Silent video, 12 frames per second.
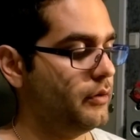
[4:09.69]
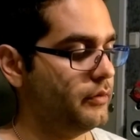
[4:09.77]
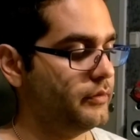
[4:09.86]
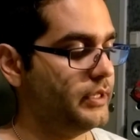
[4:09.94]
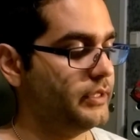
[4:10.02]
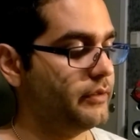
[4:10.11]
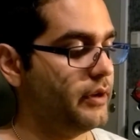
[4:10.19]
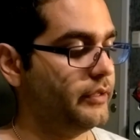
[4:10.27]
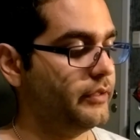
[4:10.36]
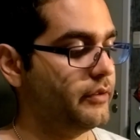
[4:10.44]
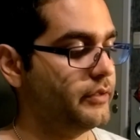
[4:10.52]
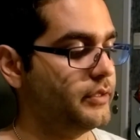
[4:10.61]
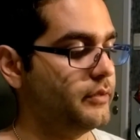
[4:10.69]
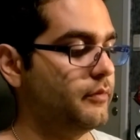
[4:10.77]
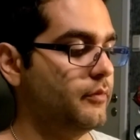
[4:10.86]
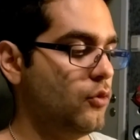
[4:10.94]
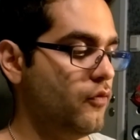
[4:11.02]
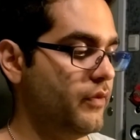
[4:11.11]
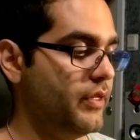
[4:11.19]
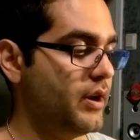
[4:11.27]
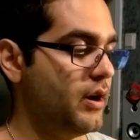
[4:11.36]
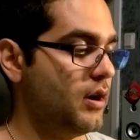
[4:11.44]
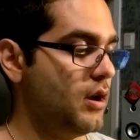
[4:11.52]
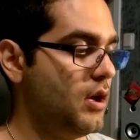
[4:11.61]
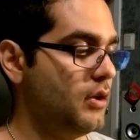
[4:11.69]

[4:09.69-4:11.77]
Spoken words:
6 connectors over there,